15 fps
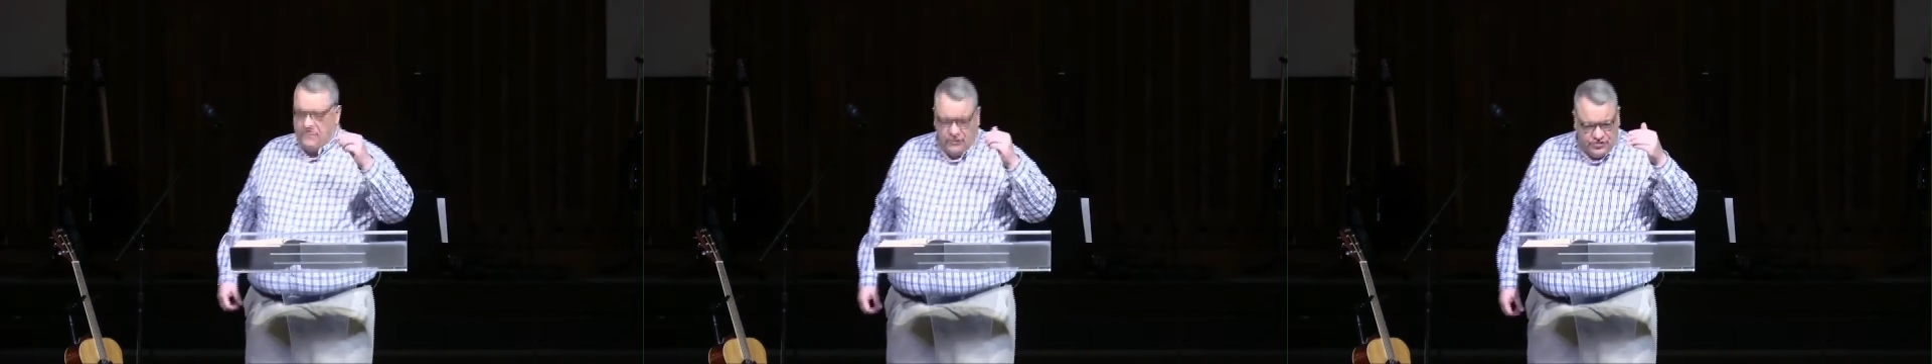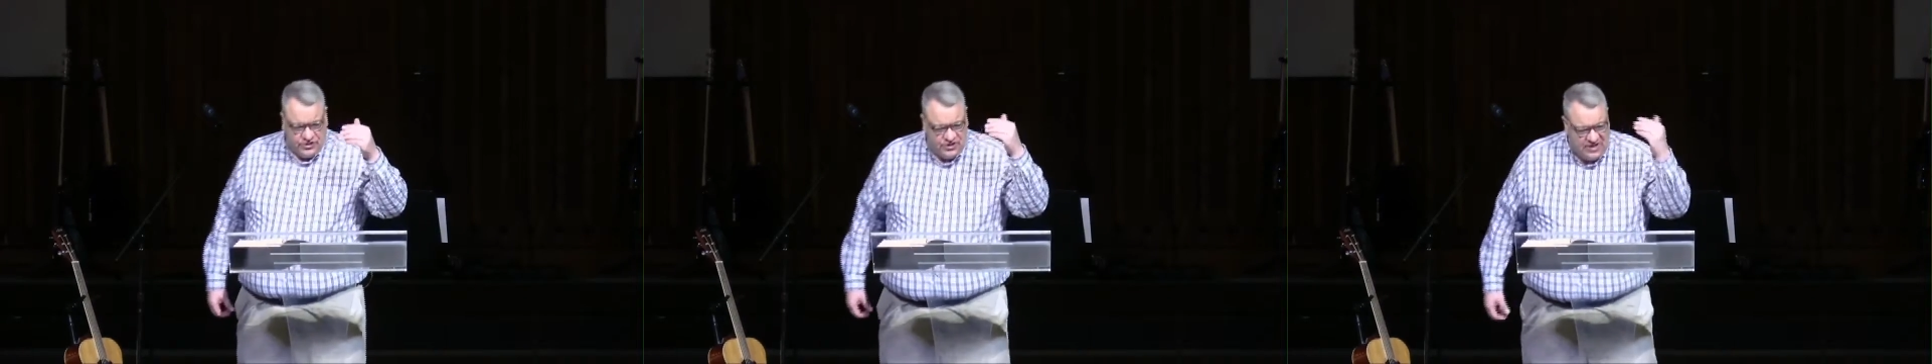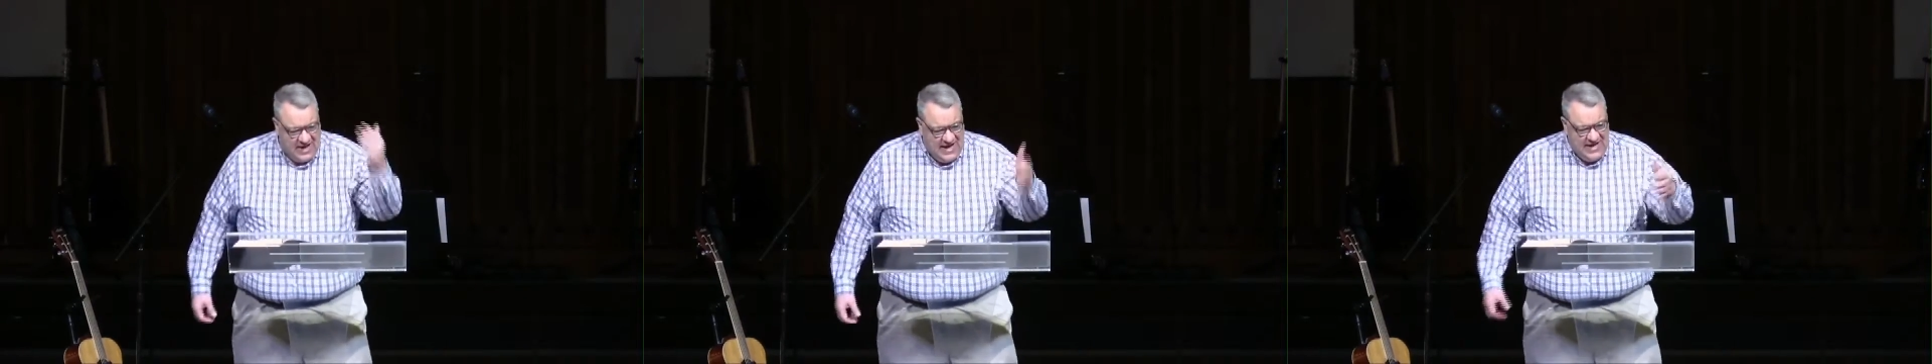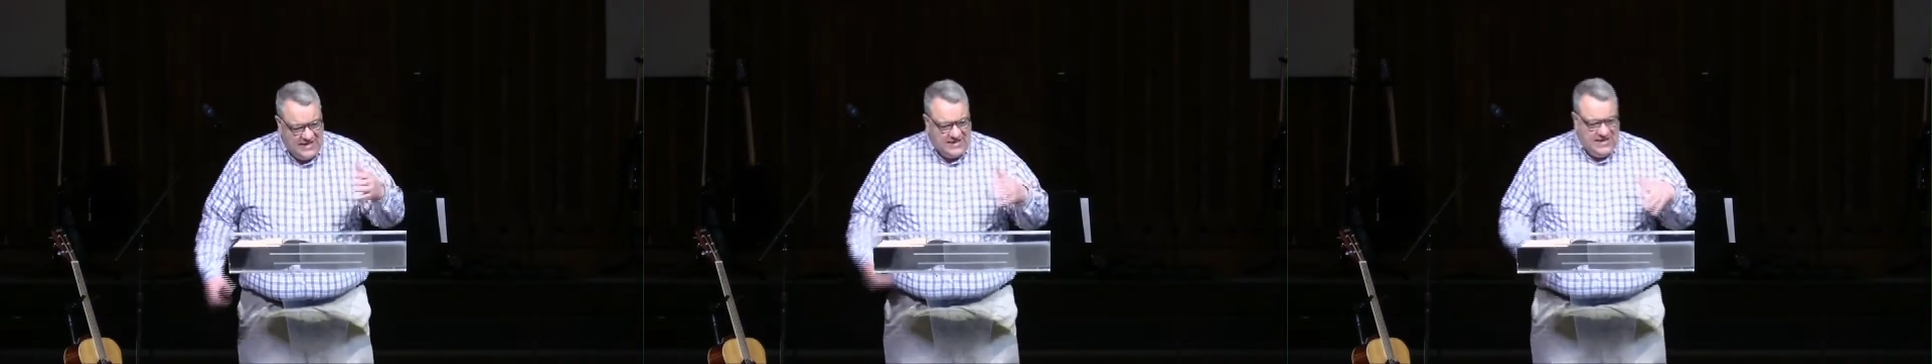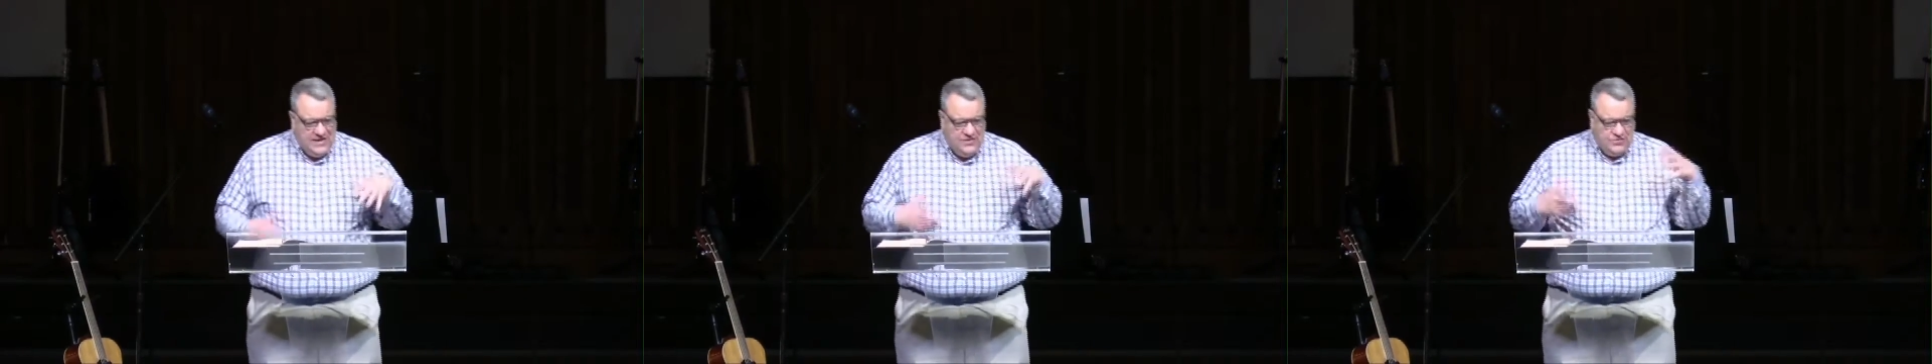verses
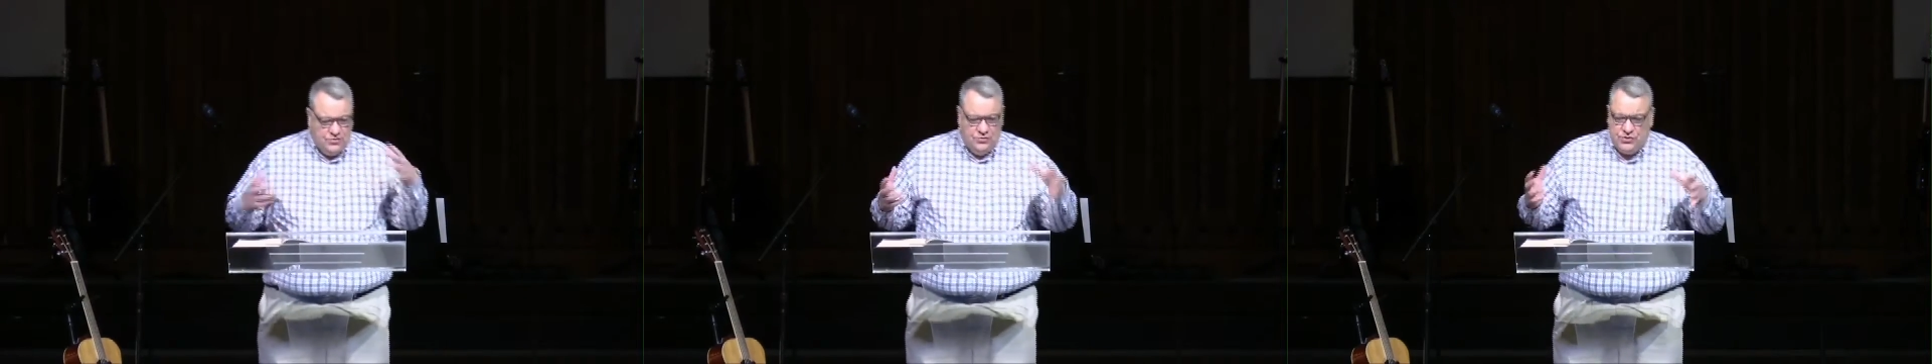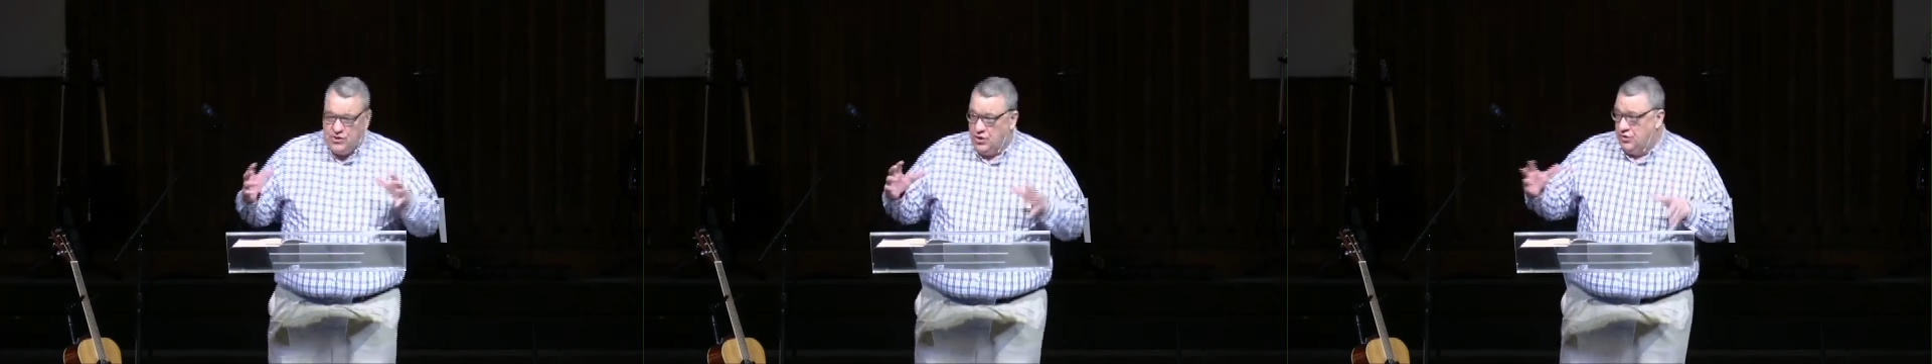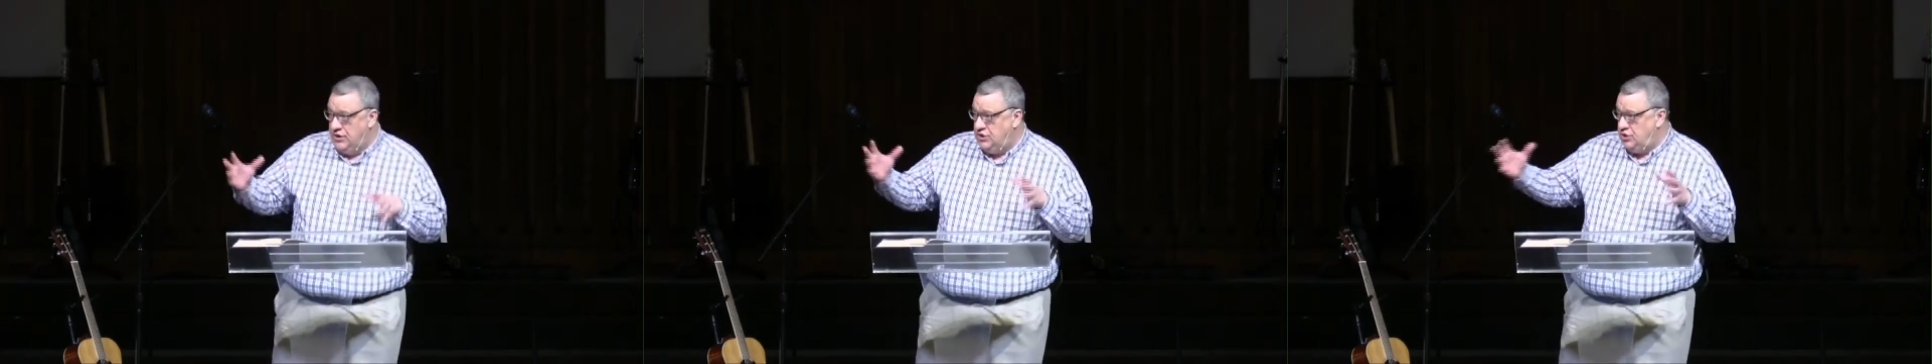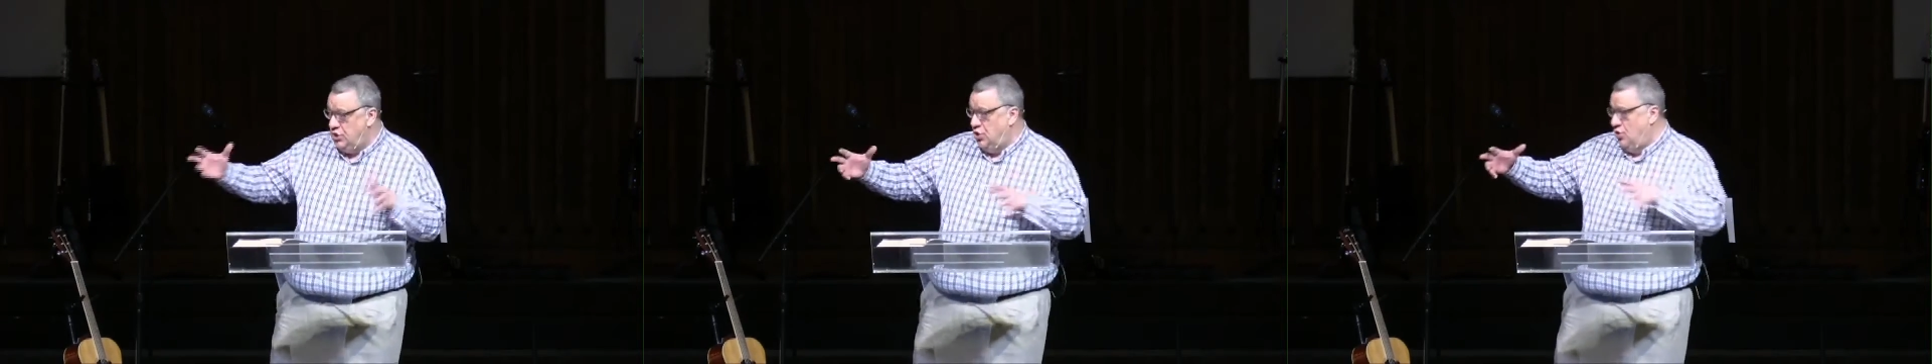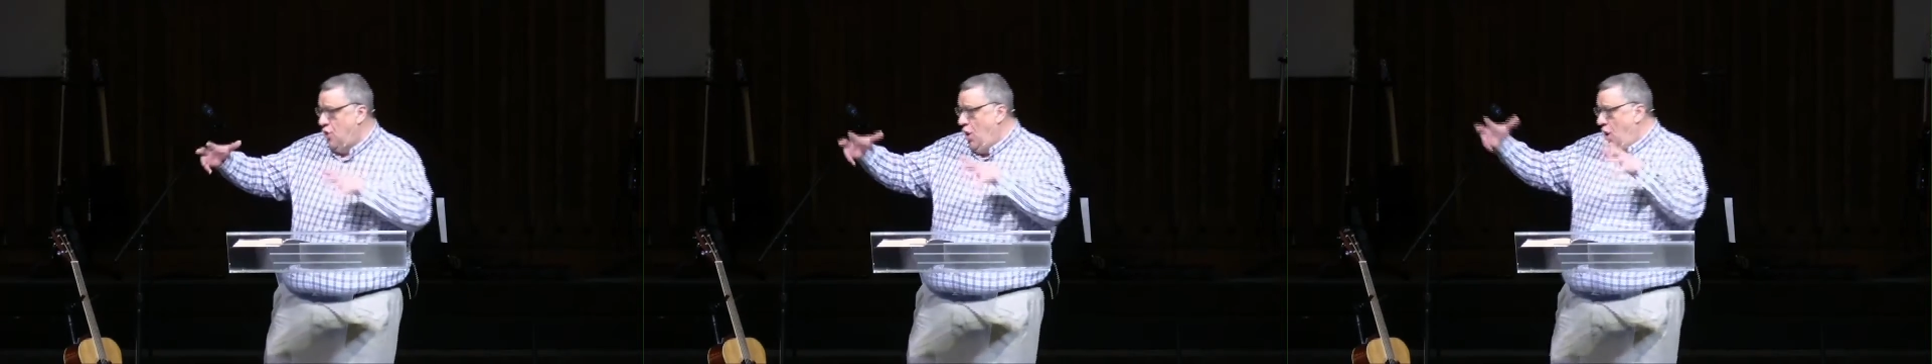18 through
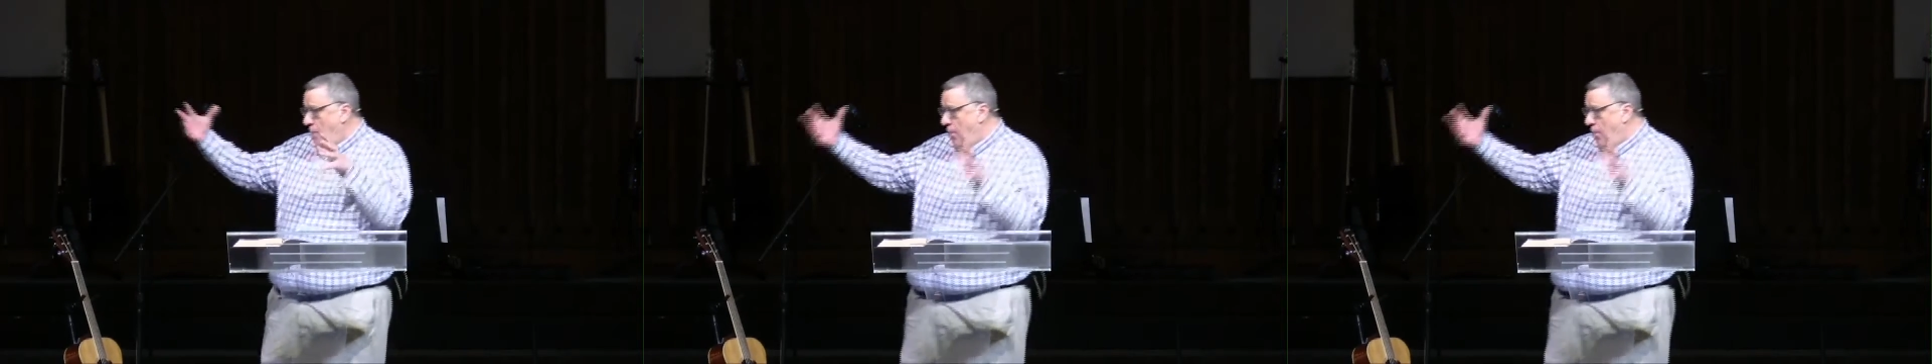32,